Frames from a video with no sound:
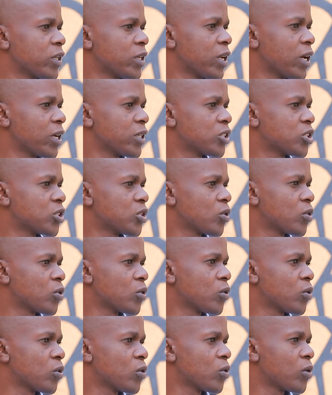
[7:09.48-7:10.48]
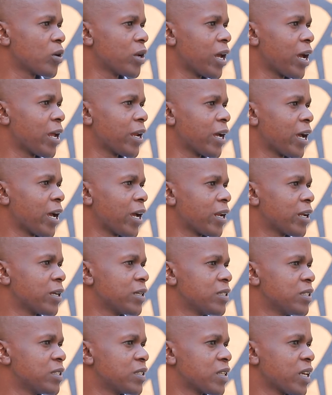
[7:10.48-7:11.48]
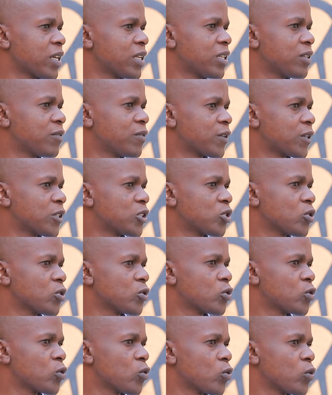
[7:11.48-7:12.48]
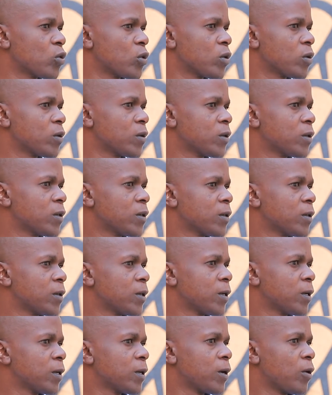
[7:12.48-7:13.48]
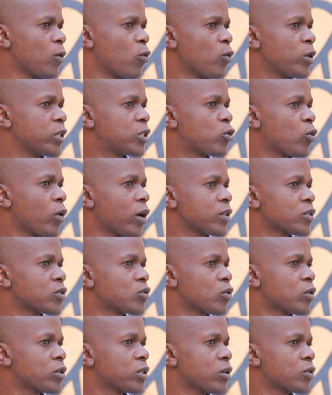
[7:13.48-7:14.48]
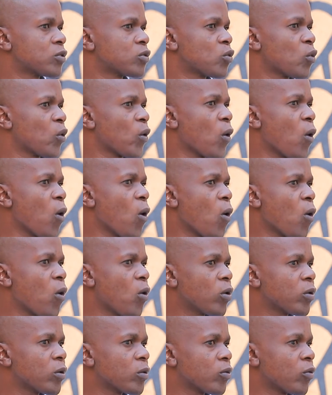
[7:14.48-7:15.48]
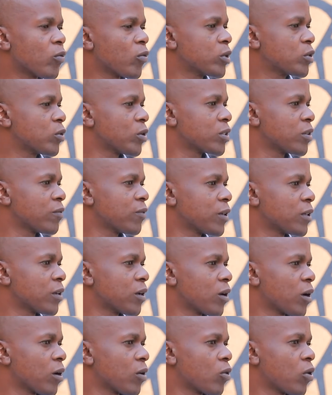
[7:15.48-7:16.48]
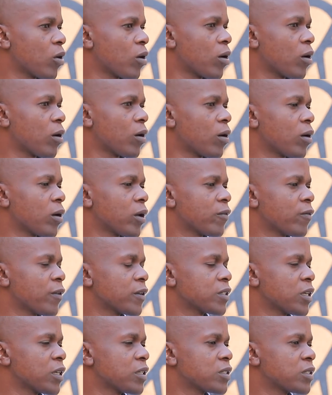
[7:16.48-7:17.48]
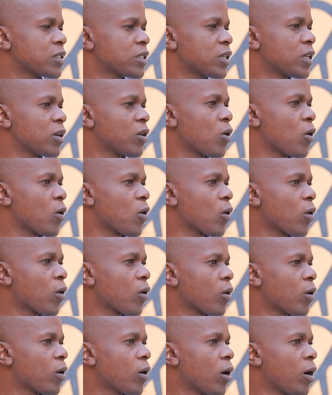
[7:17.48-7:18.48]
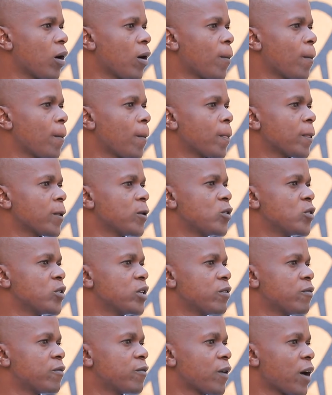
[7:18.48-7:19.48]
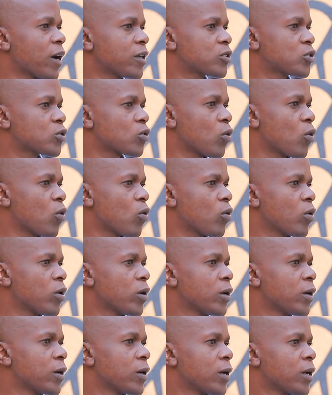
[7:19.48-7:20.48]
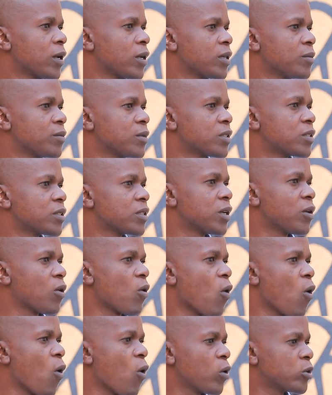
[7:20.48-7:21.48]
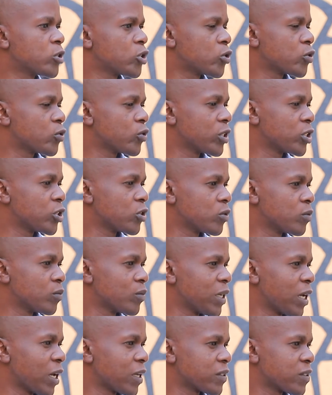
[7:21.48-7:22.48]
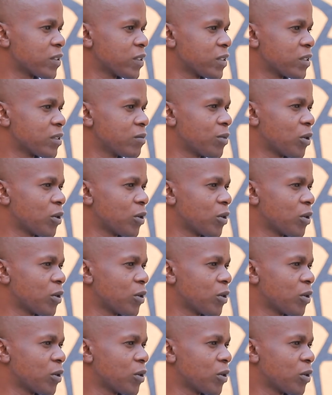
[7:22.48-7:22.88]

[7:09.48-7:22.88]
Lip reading: National Learner Needs Identification Tool, which was rolled out to all, which was emphasizing universal, or let me say, all children should be assessed